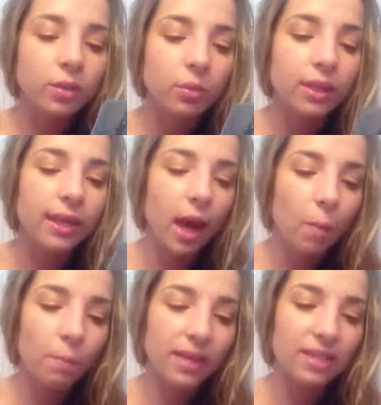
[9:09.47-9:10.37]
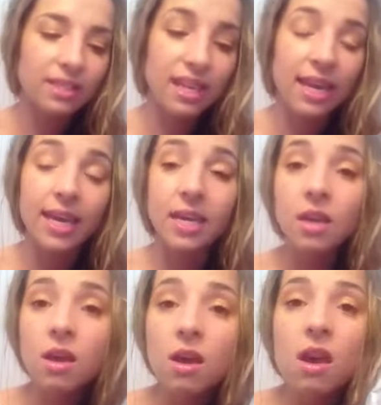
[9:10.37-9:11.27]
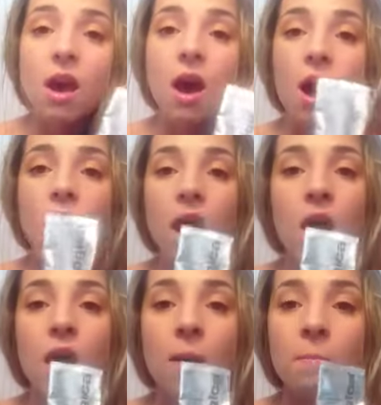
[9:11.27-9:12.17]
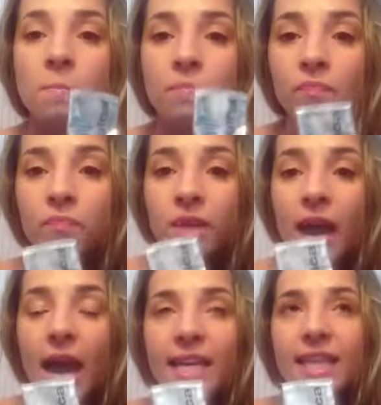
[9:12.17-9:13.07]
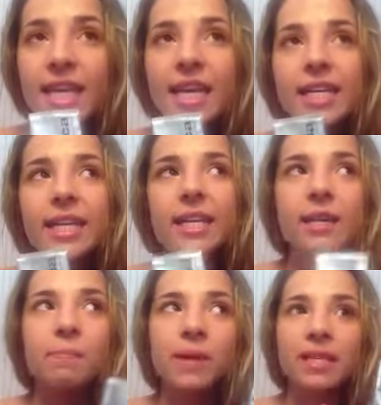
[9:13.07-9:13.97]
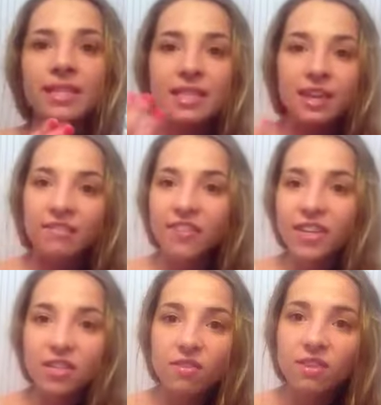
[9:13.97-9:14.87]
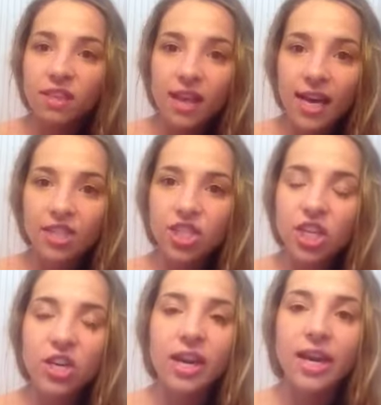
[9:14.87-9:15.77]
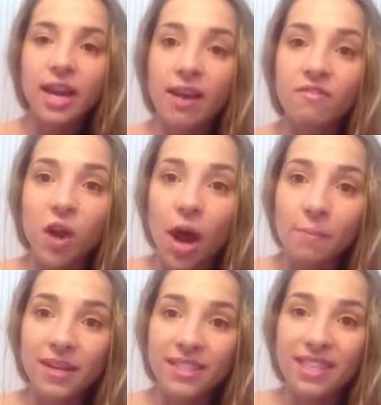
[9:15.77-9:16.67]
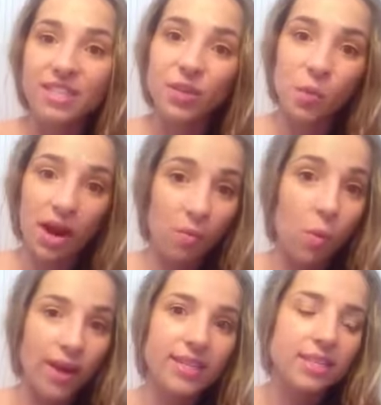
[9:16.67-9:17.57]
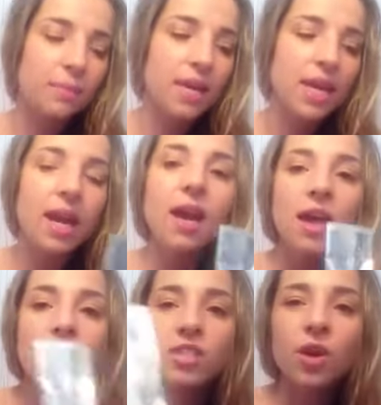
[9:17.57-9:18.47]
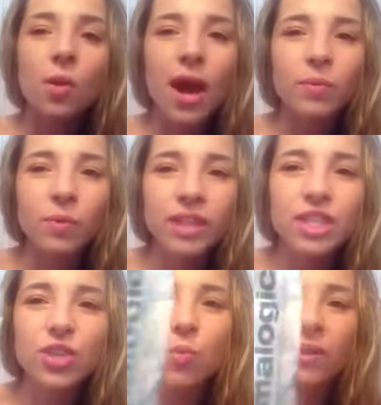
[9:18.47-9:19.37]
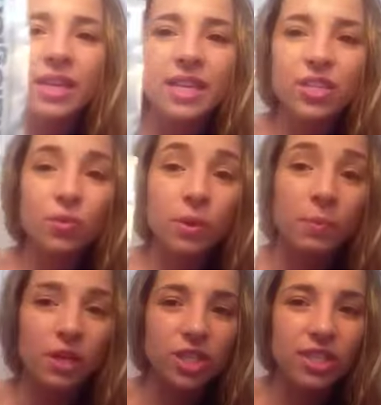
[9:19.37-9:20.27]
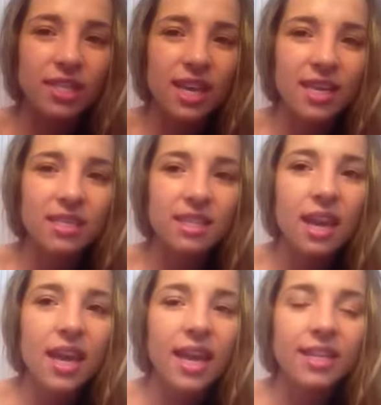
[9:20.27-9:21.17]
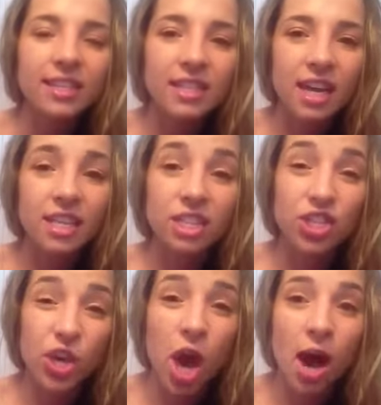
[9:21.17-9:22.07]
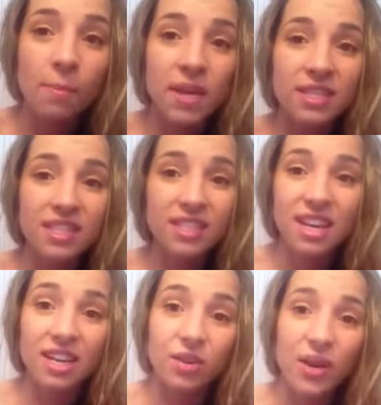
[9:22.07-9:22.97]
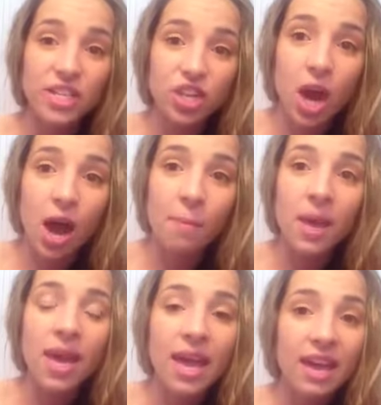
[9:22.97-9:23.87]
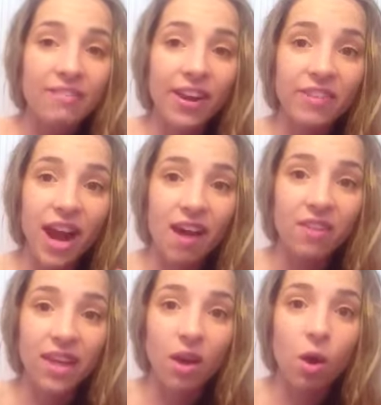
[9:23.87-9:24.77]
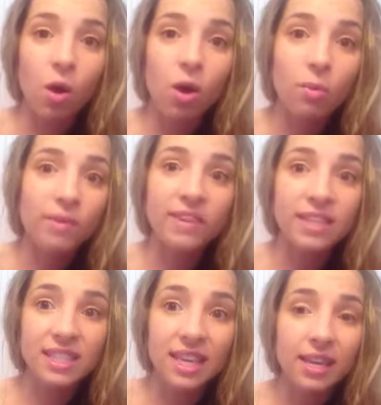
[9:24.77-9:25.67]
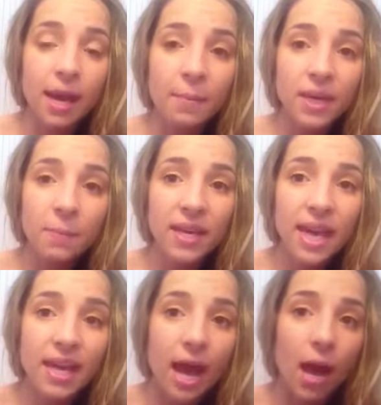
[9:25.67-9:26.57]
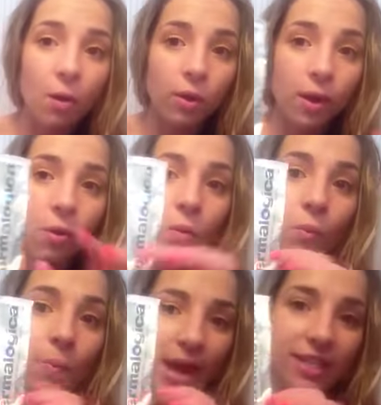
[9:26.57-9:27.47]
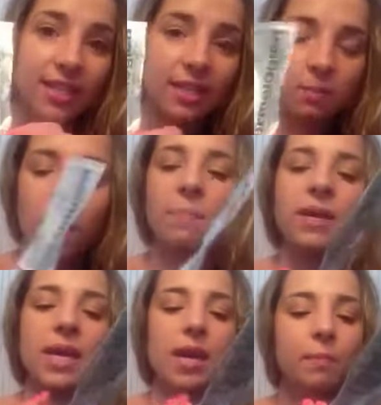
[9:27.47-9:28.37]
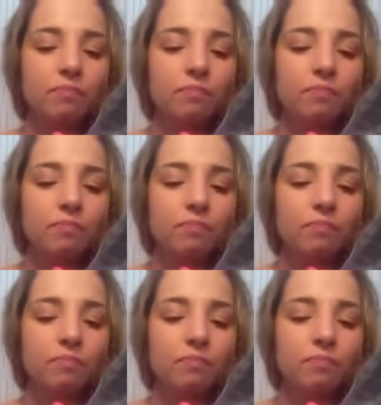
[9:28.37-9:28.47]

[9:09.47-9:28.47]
really helped my skin. I think I needed a big skin fix over the last year, and I've gotten my skin to where I want it to be. So I really don't need to repurchase this. It's done its job. It's done a great job. If I ever have like horrific skin coming up again, I'll go back to this puppy.